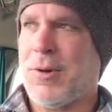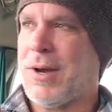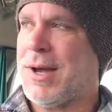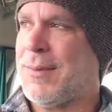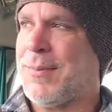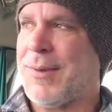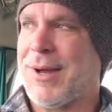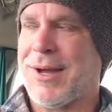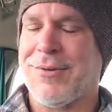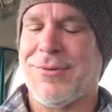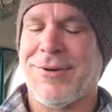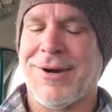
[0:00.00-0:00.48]
we
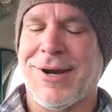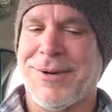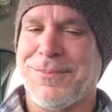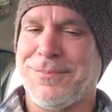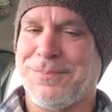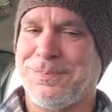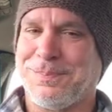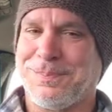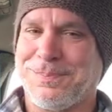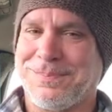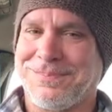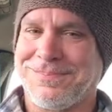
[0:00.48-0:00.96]
got to make it right.
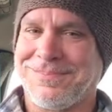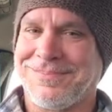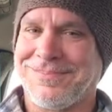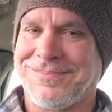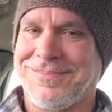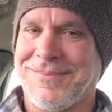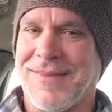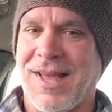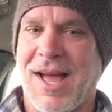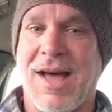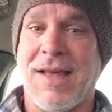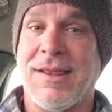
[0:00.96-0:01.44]

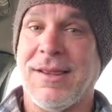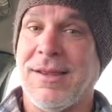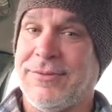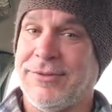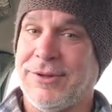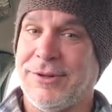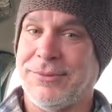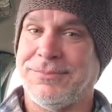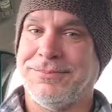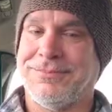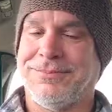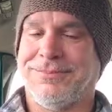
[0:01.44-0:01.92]
I
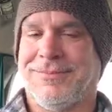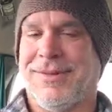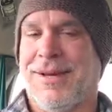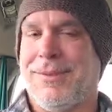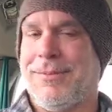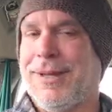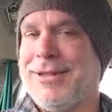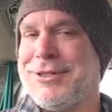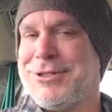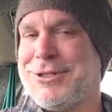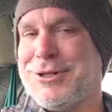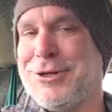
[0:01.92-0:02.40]
love you.
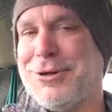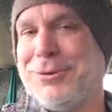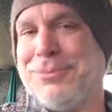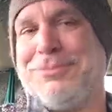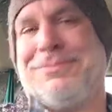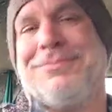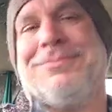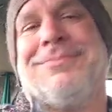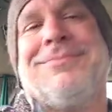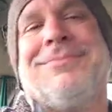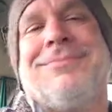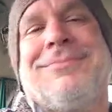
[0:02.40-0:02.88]
I'm going to let you
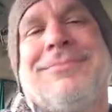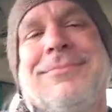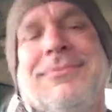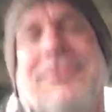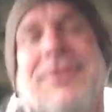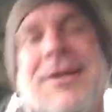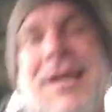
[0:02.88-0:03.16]
go.